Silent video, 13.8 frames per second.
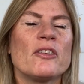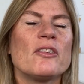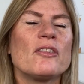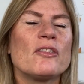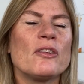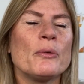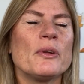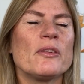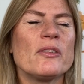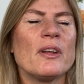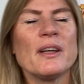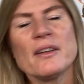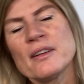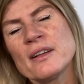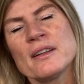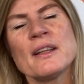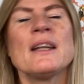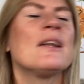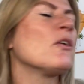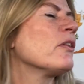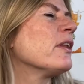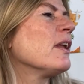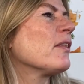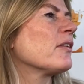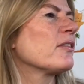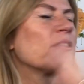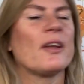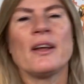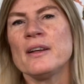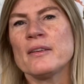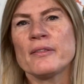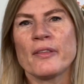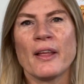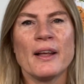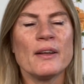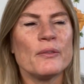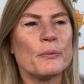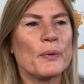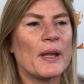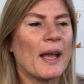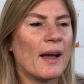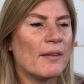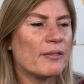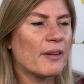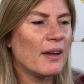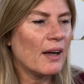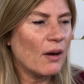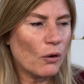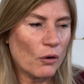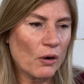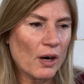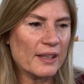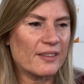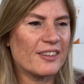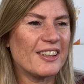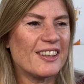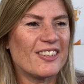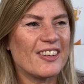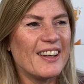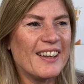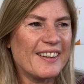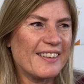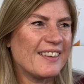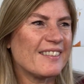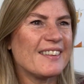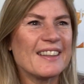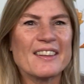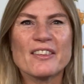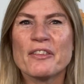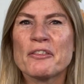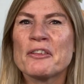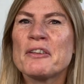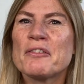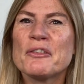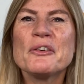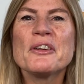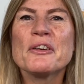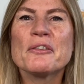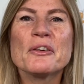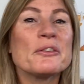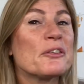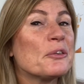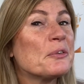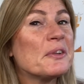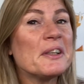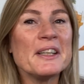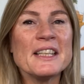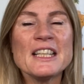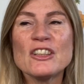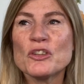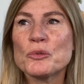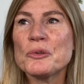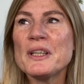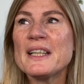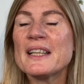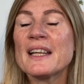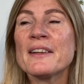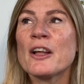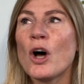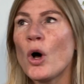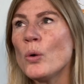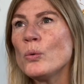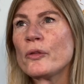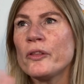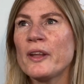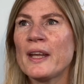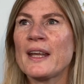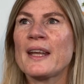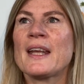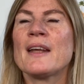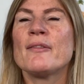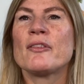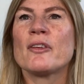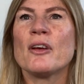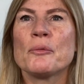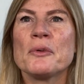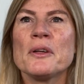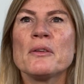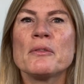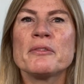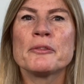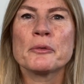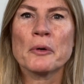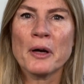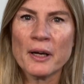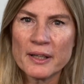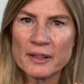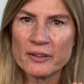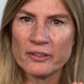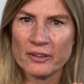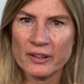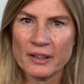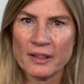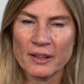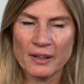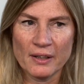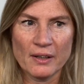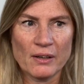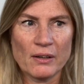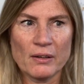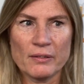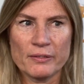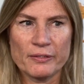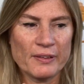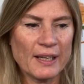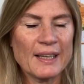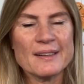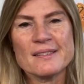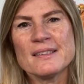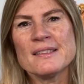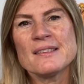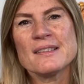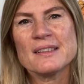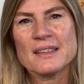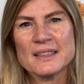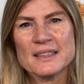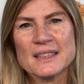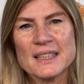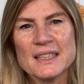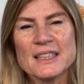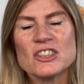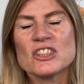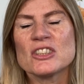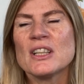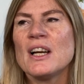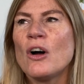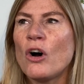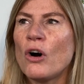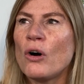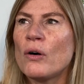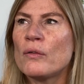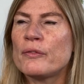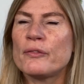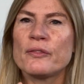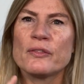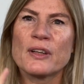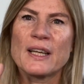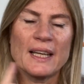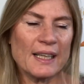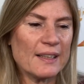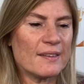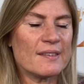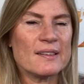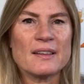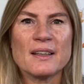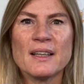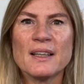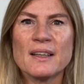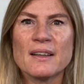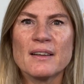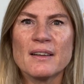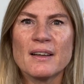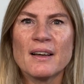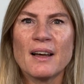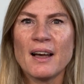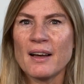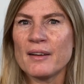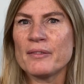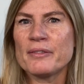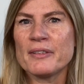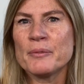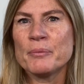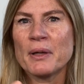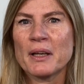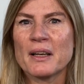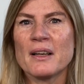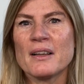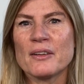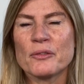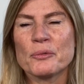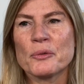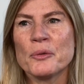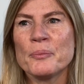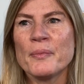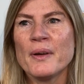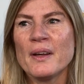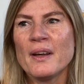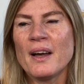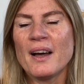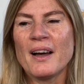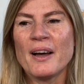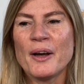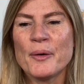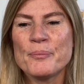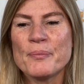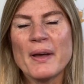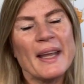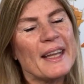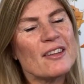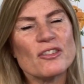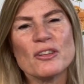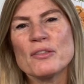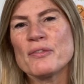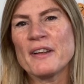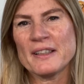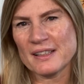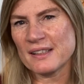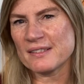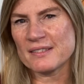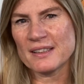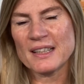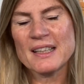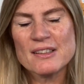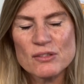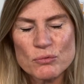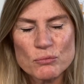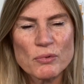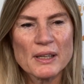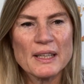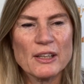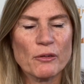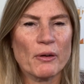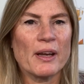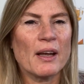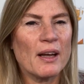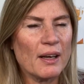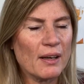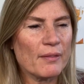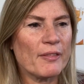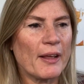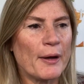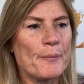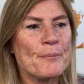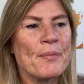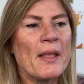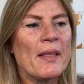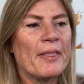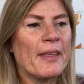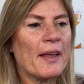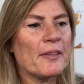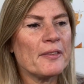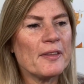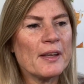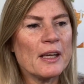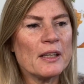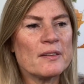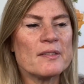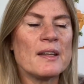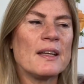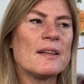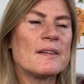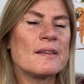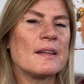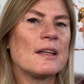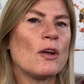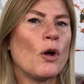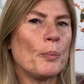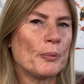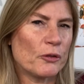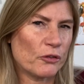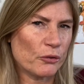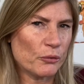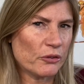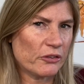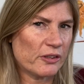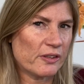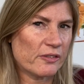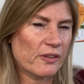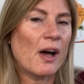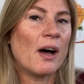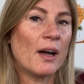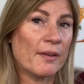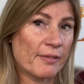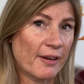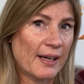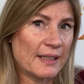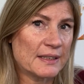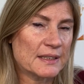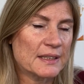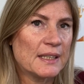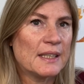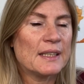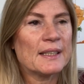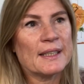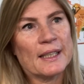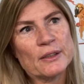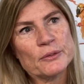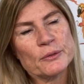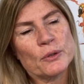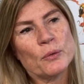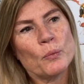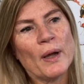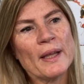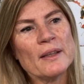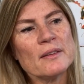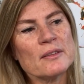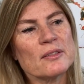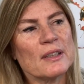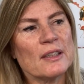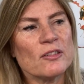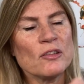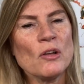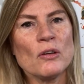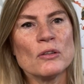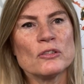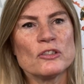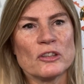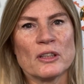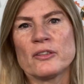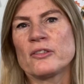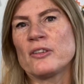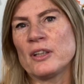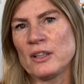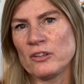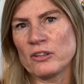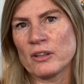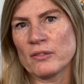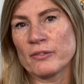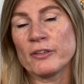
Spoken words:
It's so exciting. And then on the other side of that, I teach these little 3-4-year-olds who are learning to read, and the whole thing gives a real variety of lessons that teach, of kids that I have in my classroom. It's just fantastic. It's really great. I love that. The other thing I'd say is the opportunities I've had. Now, Wales is not just teaching.